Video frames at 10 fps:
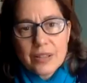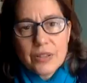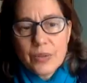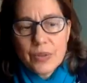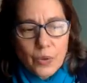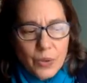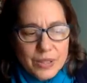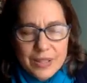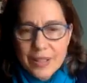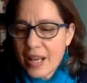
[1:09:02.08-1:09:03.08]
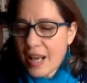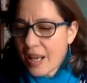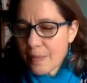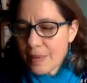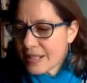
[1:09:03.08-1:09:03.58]
do in the course of the day.
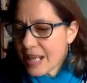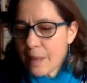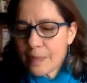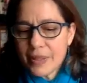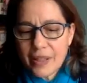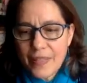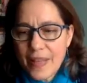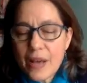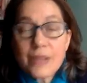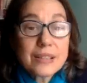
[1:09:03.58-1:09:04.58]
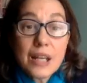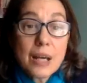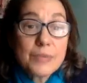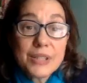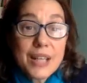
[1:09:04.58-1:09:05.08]
It must happen 1,000
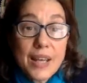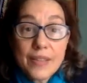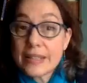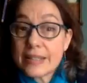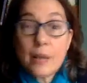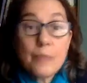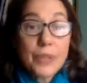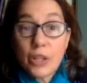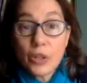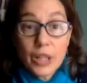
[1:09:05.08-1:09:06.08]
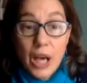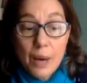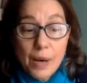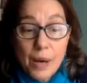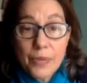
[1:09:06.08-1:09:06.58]
times a day that something could
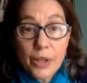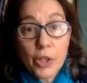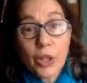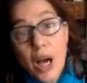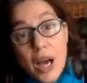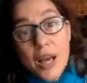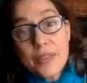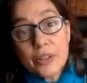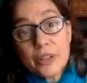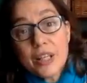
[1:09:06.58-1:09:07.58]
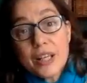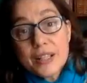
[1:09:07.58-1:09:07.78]
come up that could either